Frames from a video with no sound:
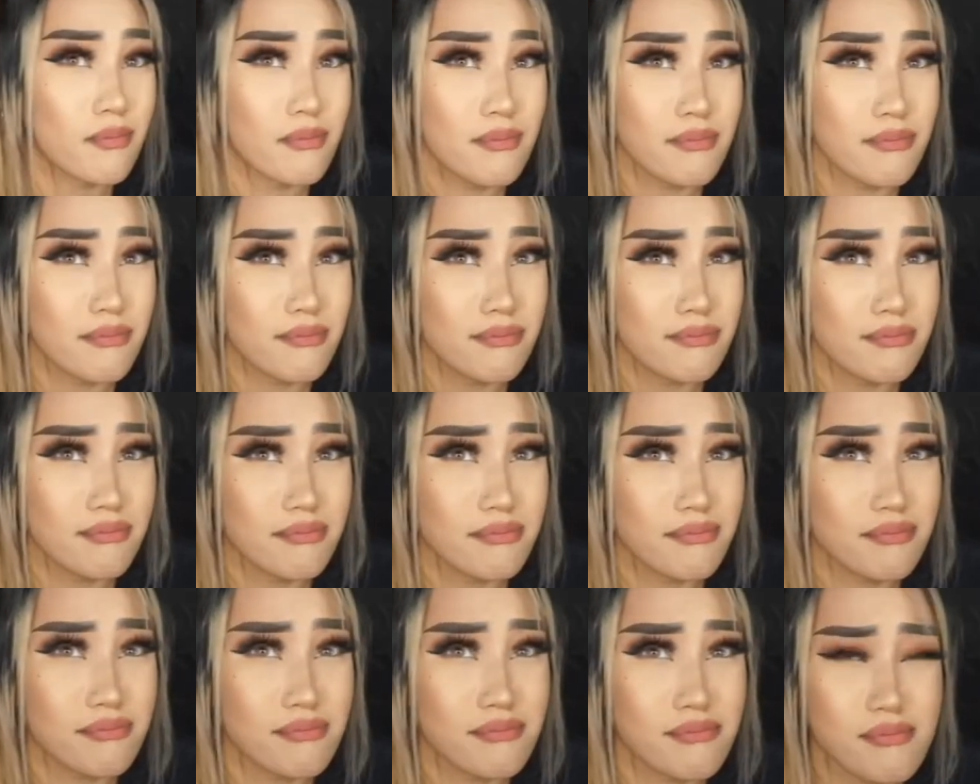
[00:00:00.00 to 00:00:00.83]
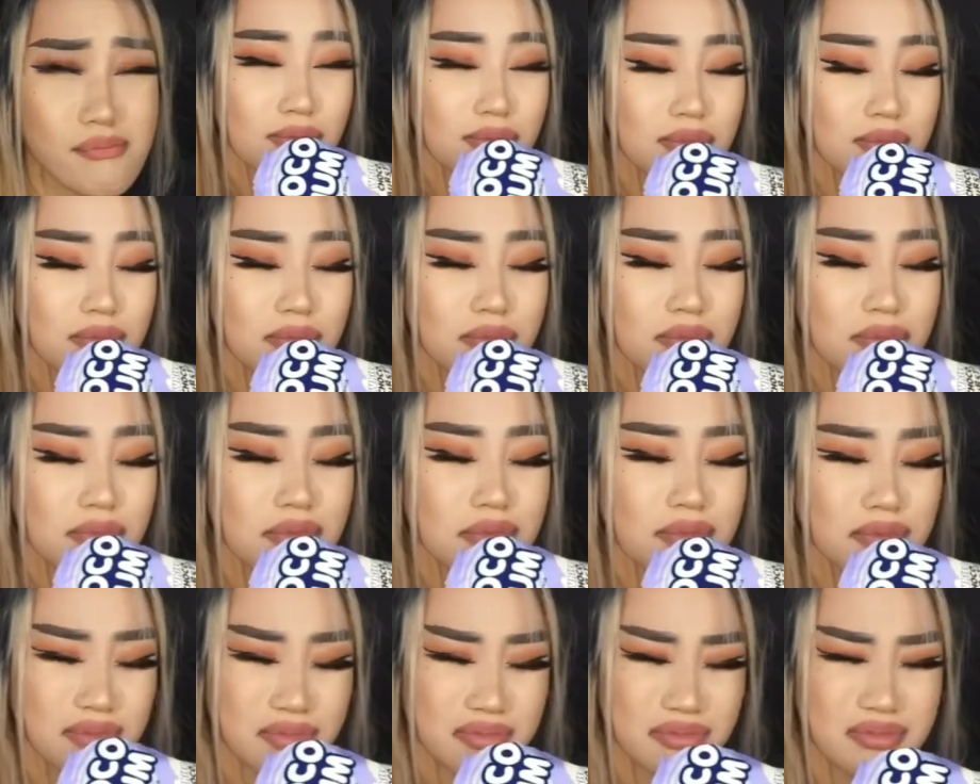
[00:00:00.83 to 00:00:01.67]
Mmm.
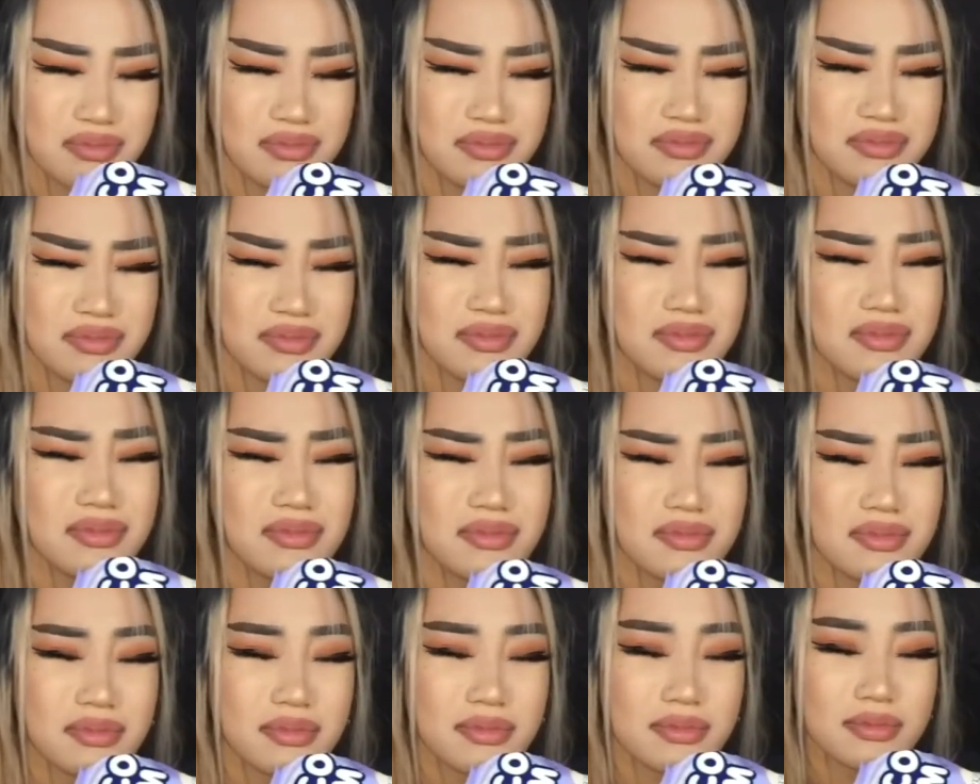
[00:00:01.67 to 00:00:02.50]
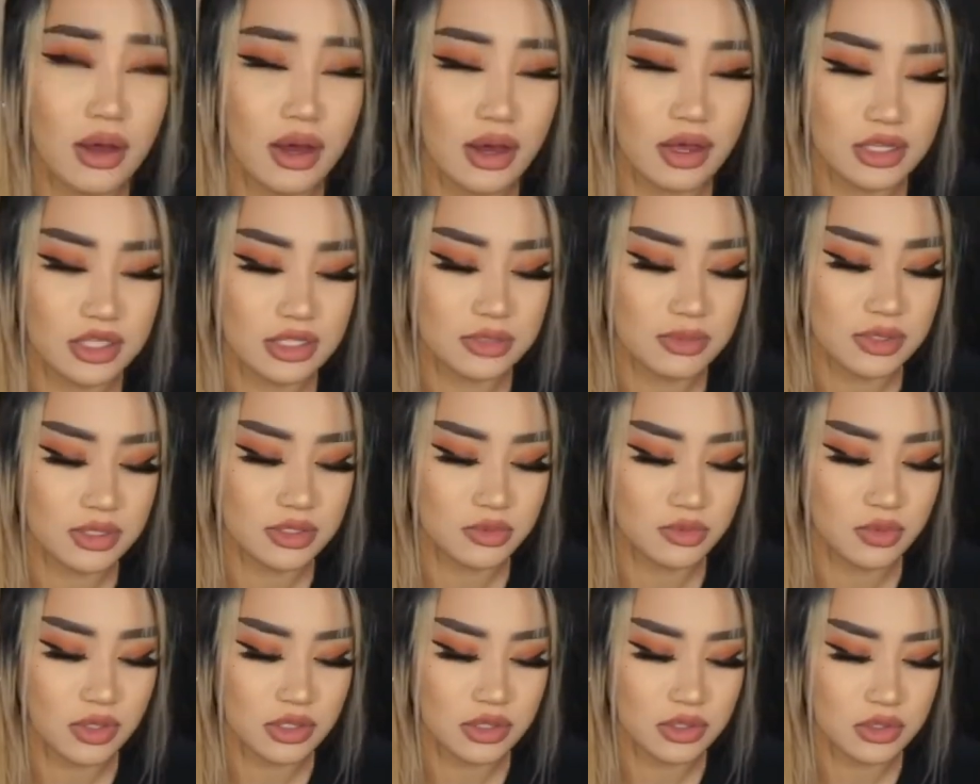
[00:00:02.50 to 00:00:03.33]
Mmm. It smells
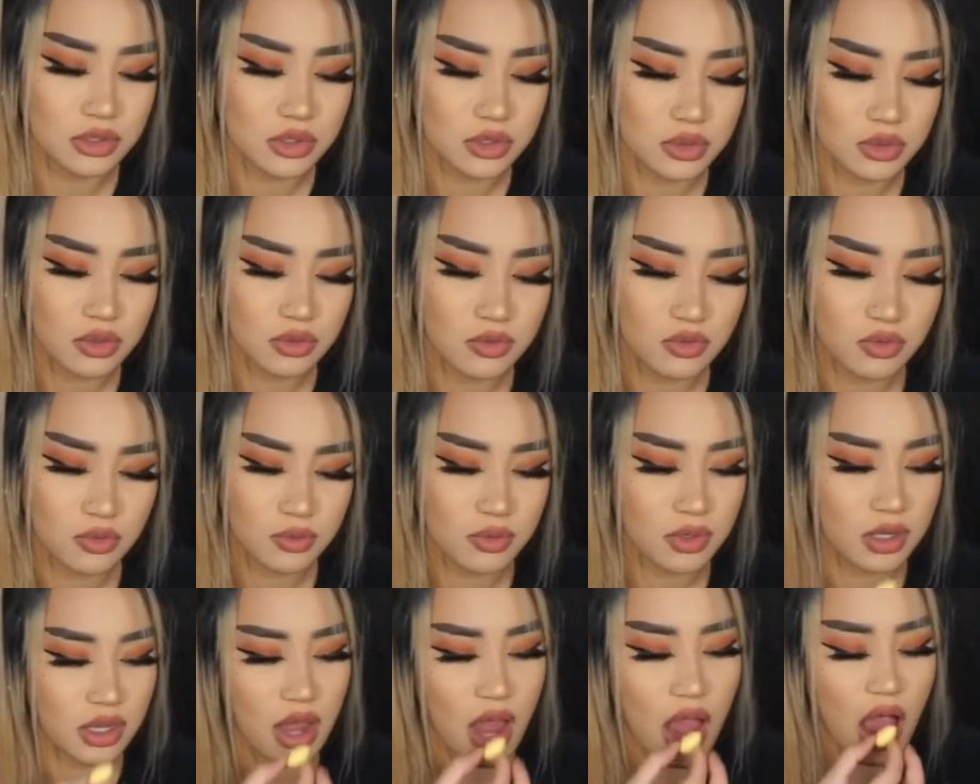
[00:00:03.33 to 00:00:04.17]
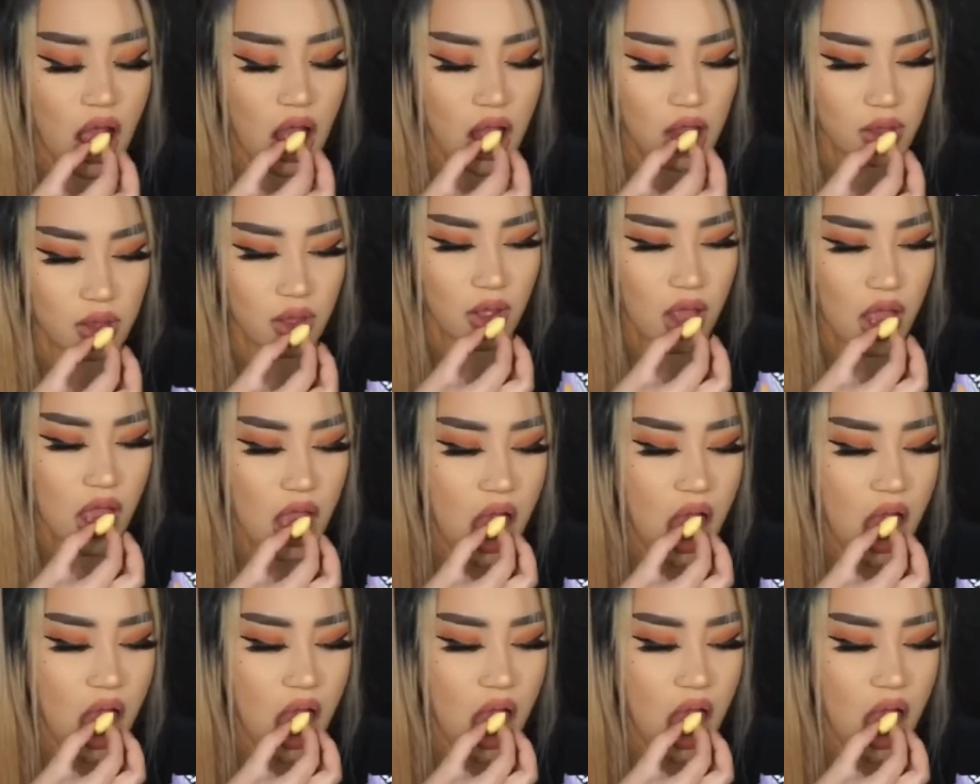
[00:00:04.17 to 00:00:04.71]
way too sweet for me. I don't know.